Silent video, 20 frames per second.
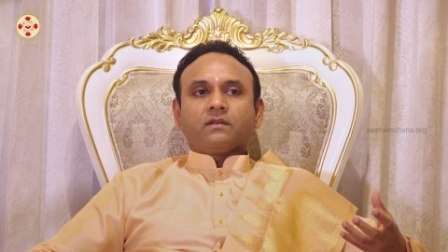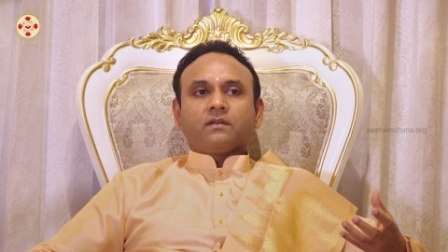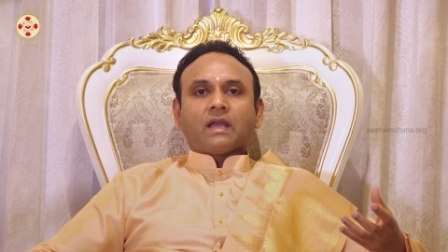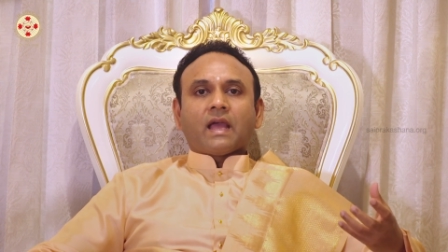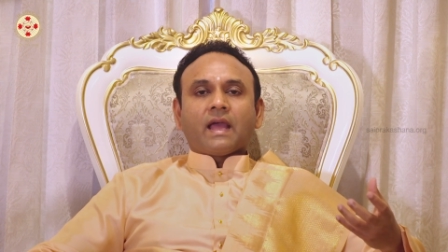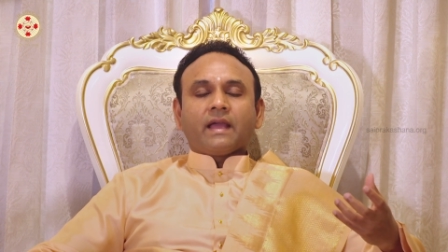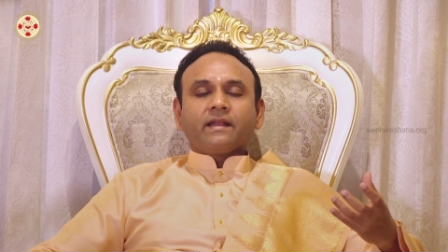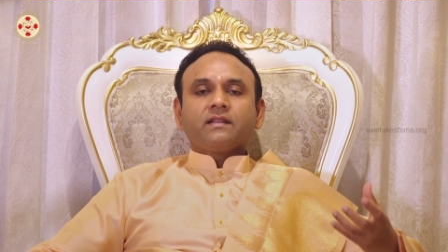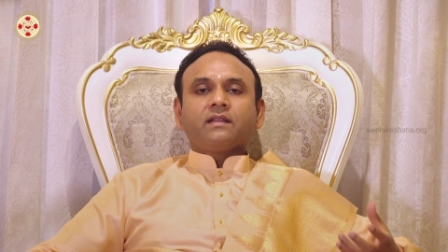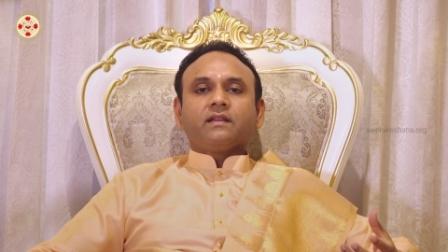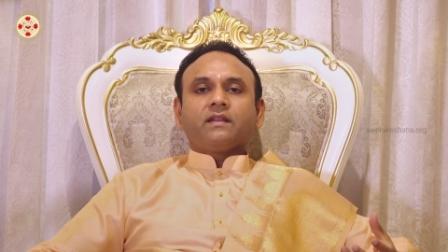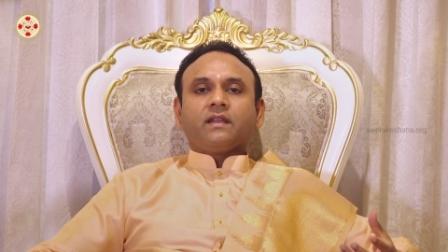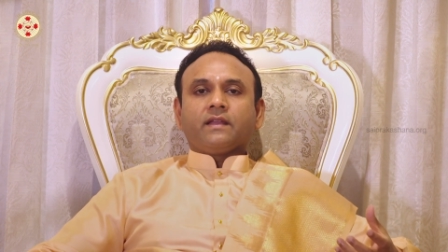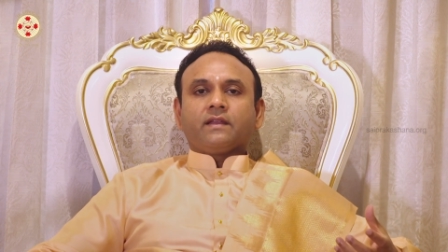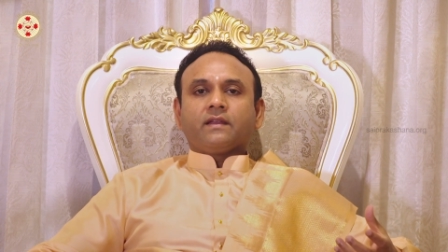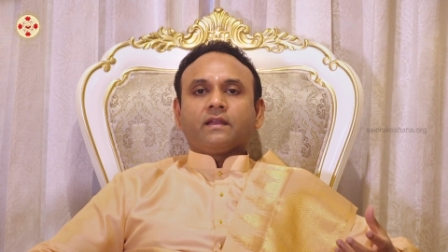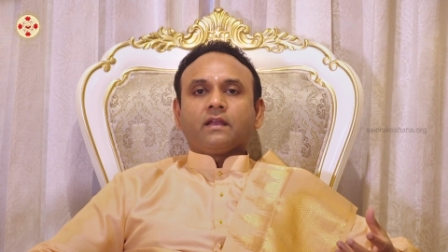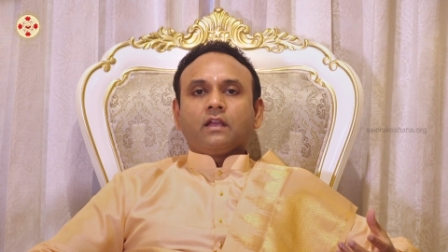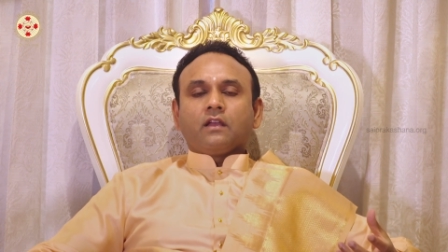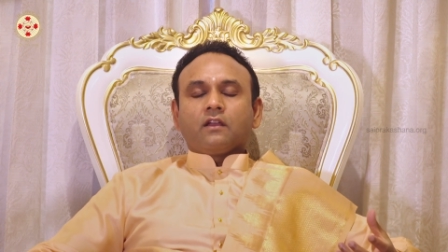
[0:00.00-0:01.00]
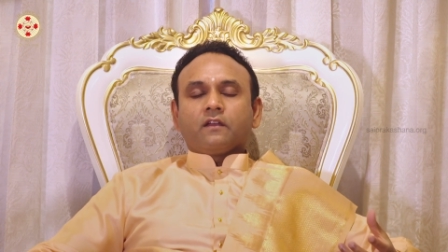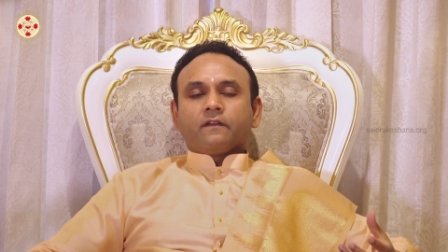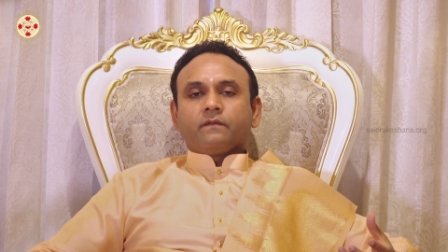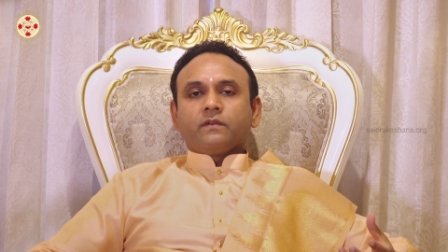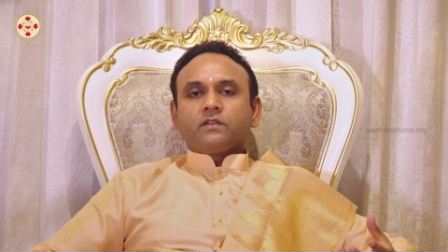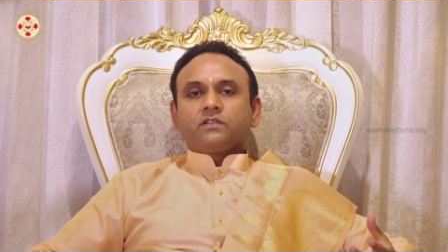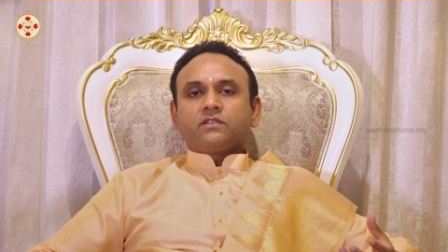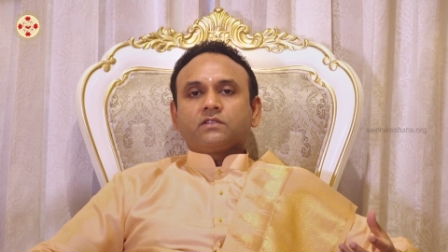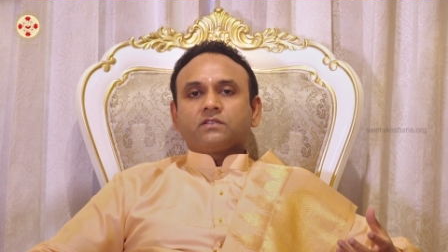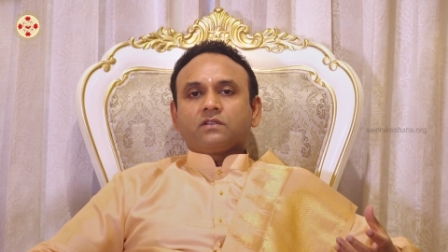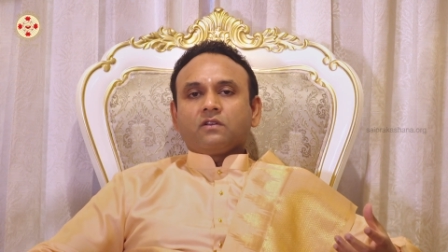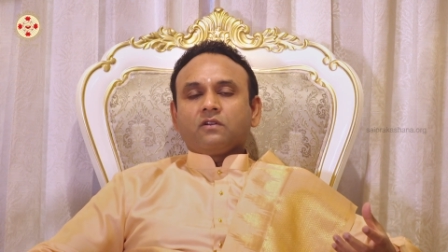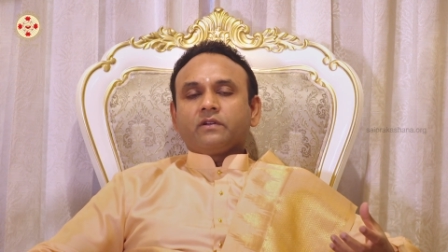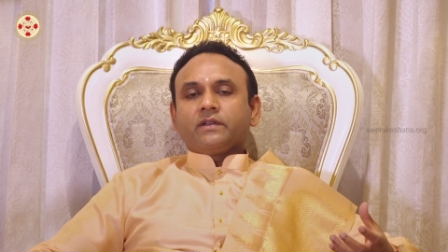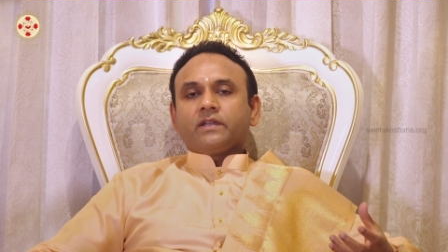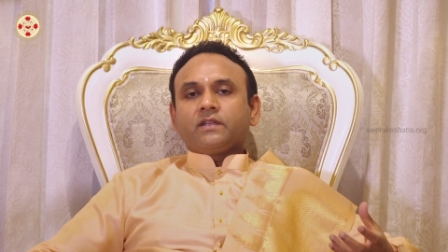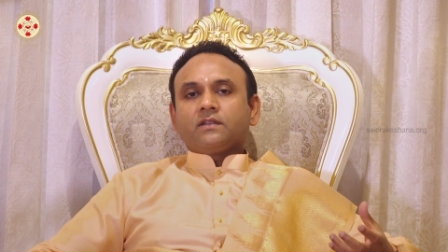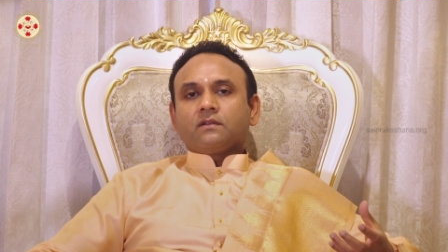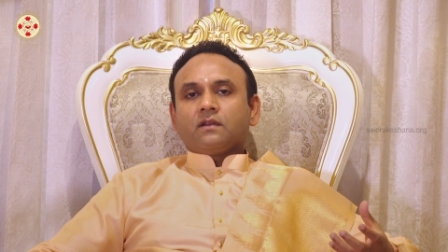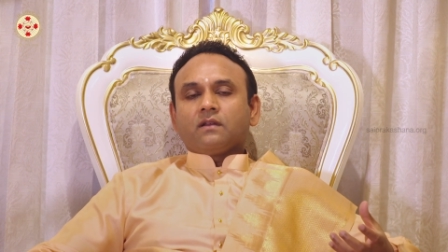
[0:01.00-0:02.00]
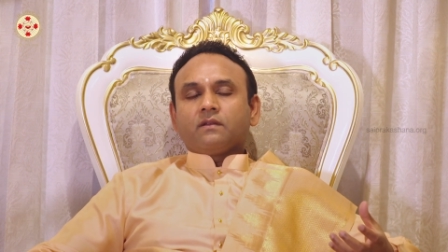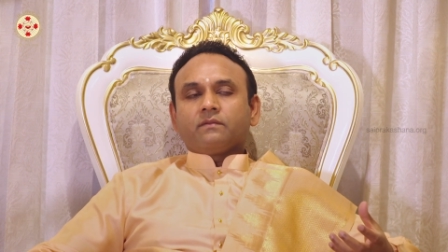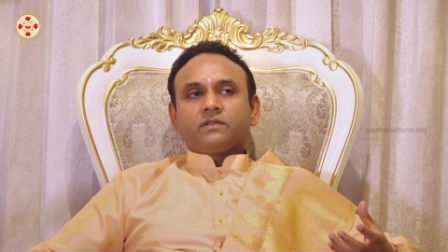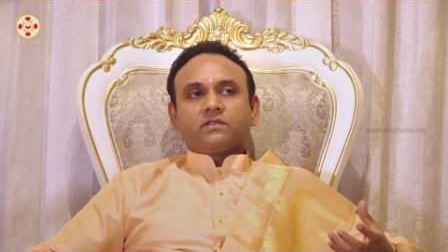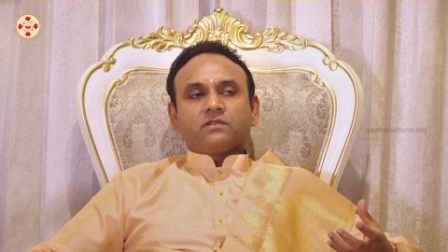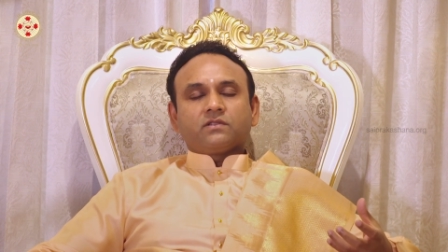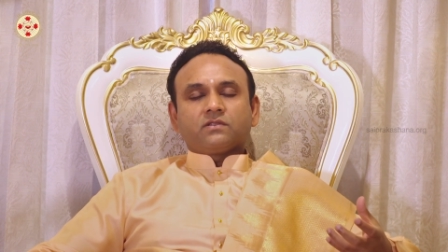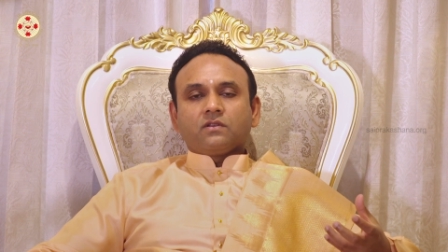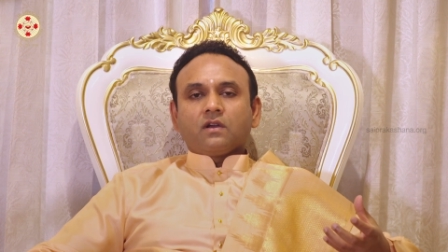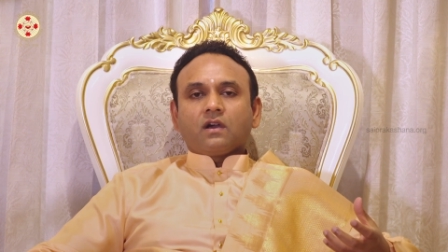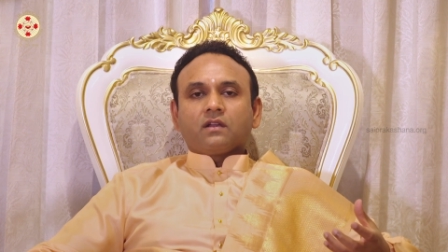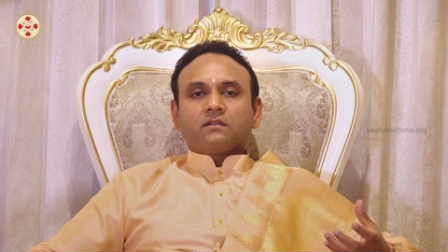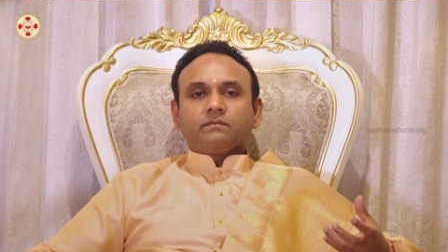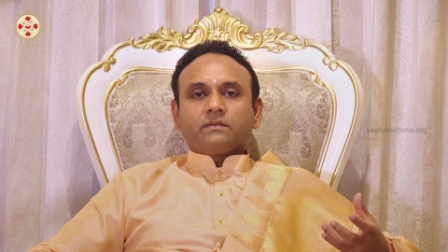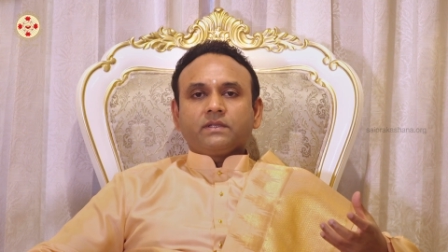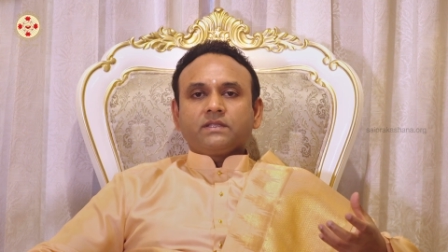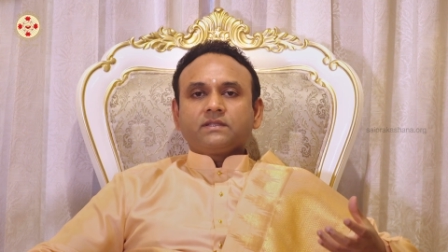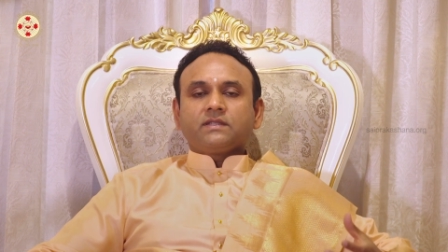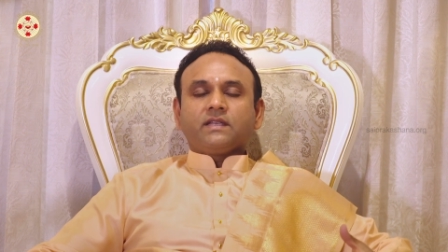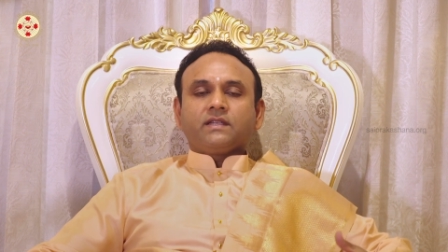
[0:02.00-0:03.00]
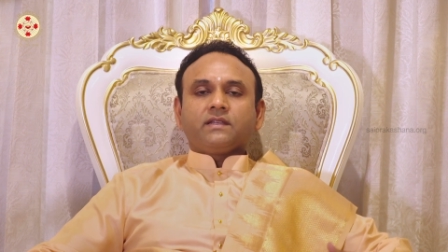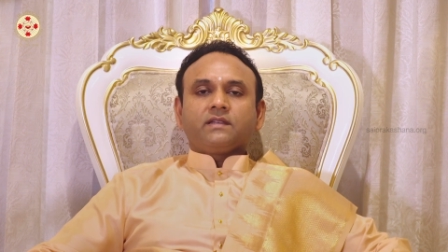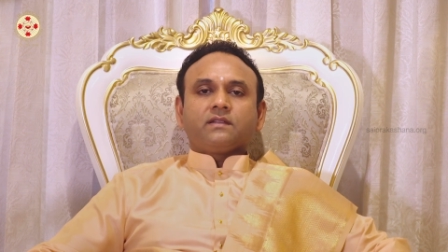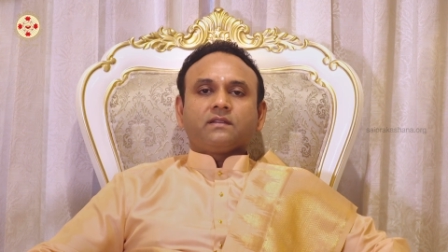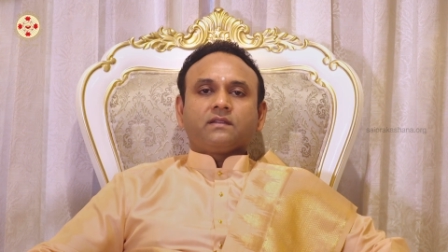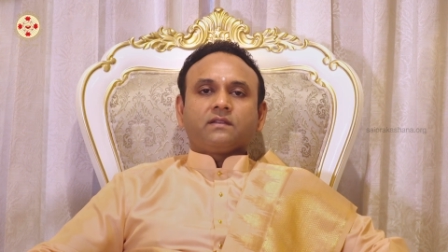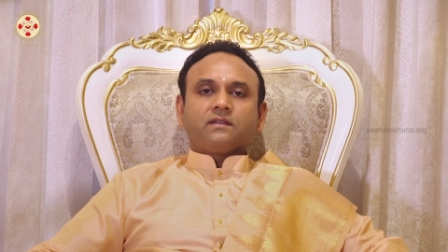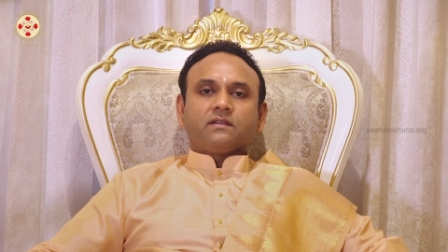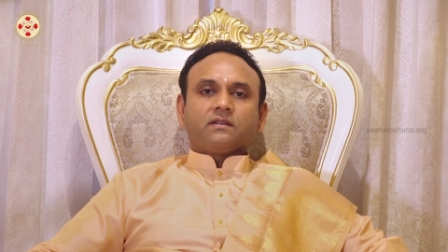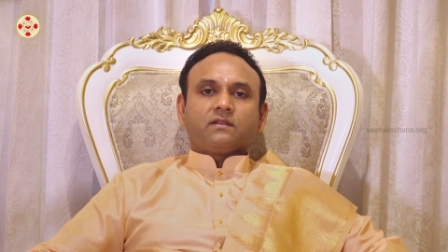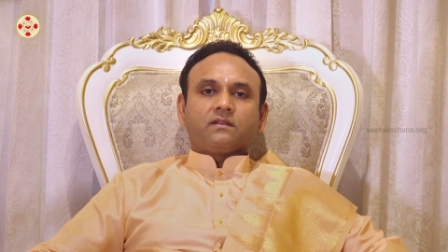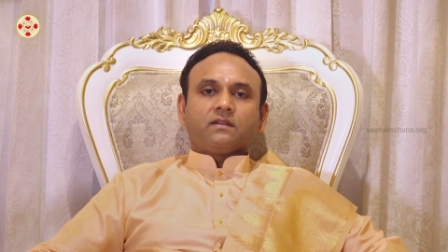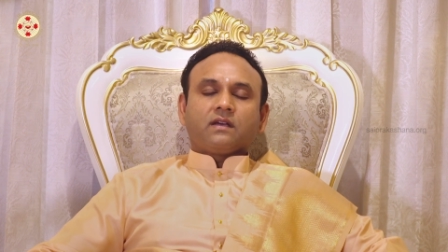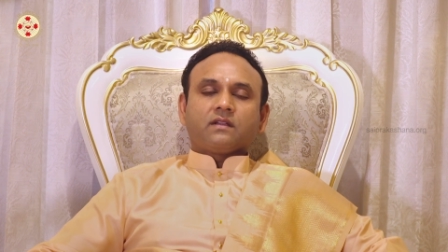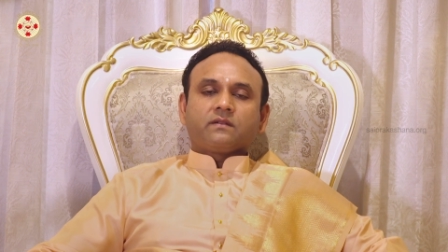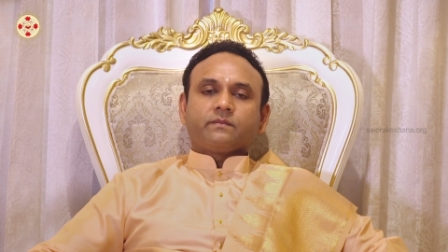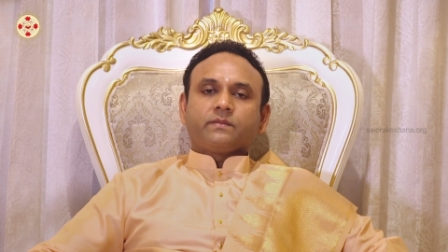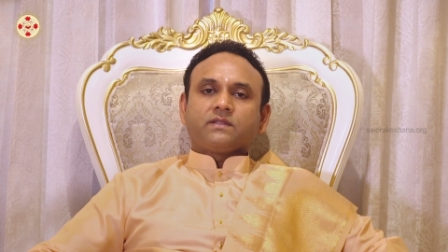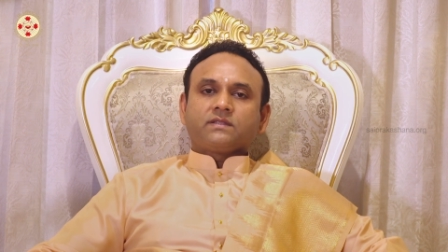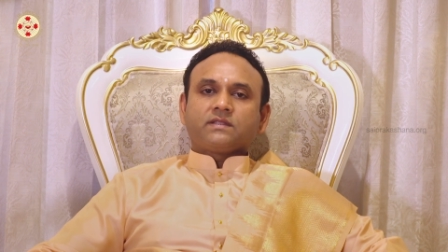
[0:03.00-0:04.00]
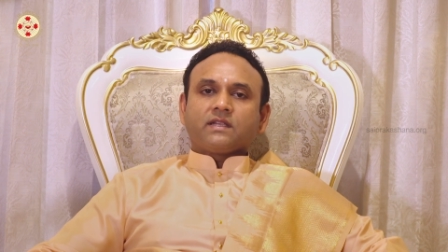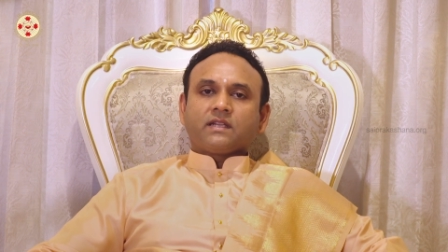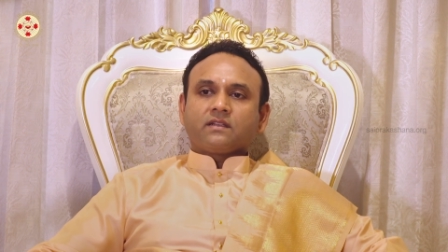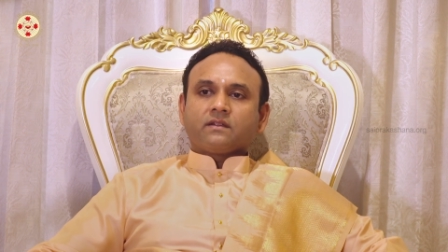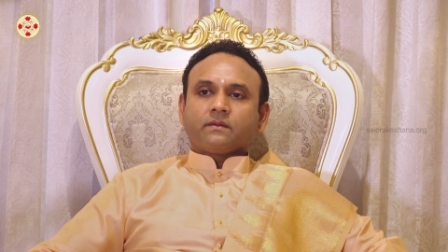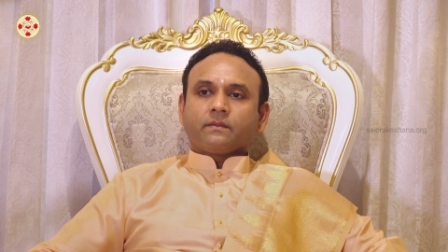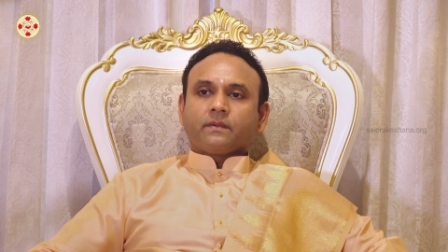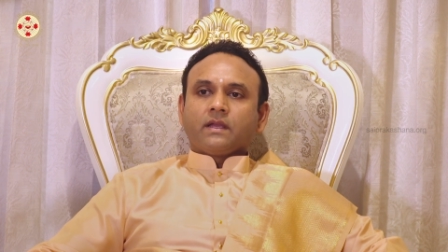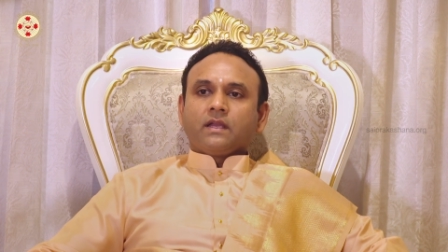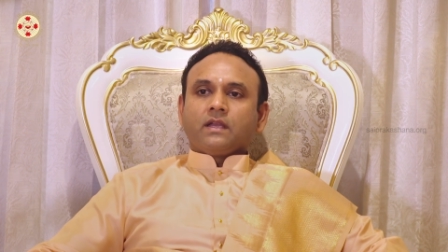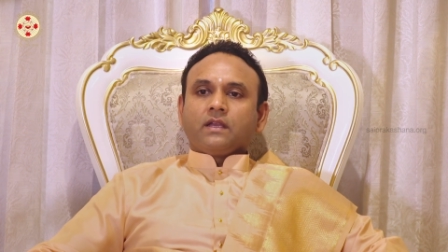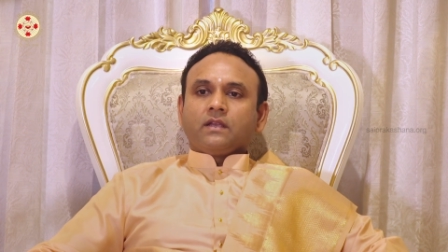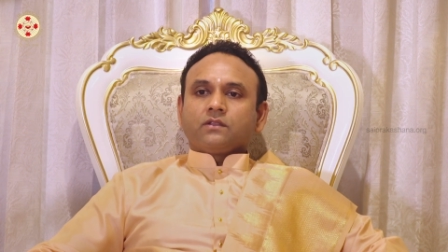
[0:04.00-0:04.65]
anchoring which has gone missing in the urban setup.